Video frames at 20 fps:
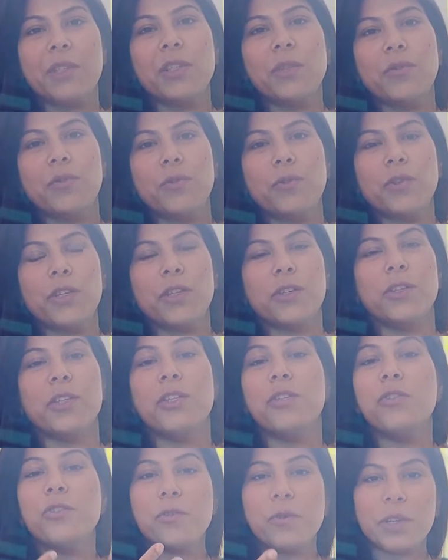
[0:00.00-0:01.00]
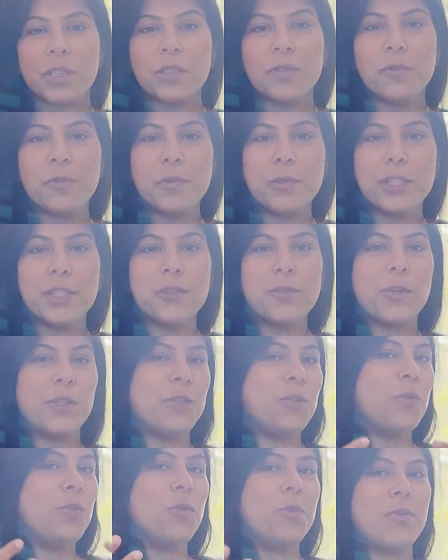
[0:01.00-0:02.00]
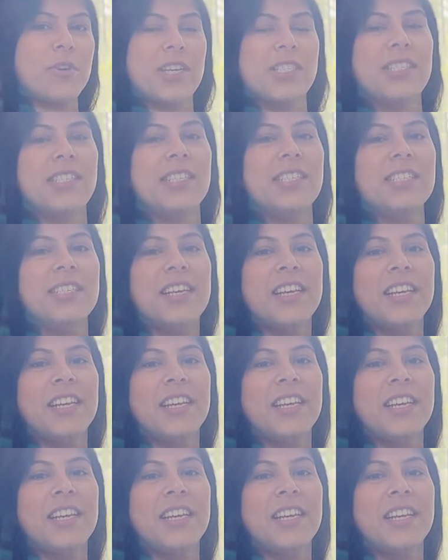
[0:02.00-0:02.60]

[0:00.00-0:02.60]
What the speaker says: the food, enjoy the food, enjoy the whole process,